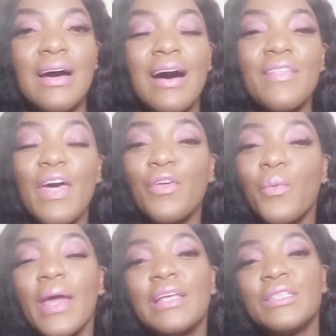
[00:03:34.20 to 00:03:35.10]
Another
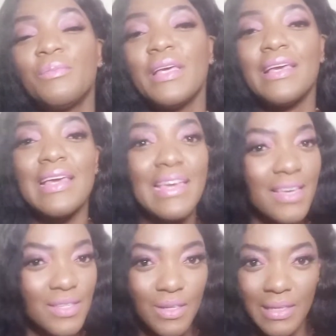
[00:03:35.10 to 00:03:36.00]
way to be
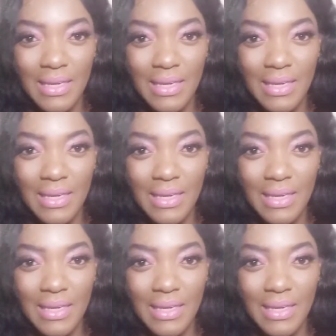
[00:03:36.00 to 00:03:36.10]
easily